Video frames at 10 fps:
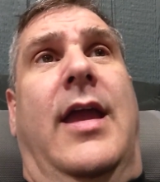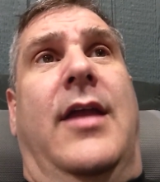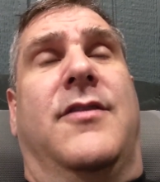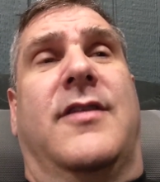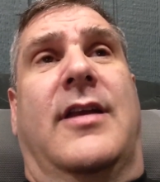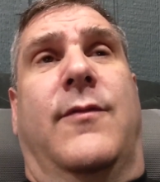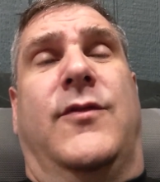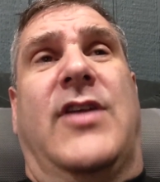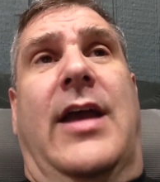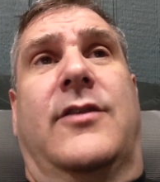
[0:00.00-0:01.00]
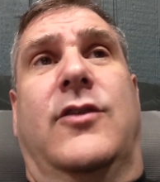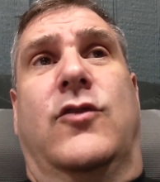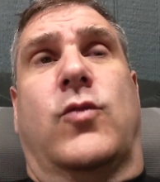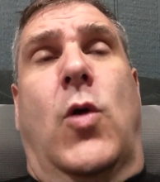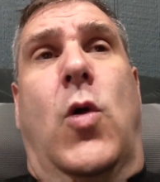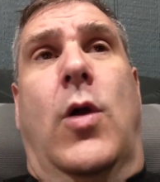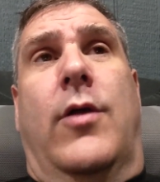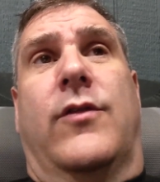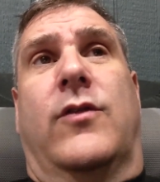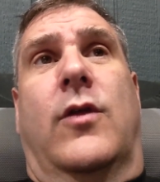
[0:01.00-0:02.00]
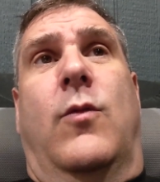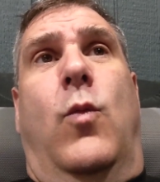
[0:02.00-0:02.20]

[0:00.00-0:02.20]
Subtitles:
a set of decked drawers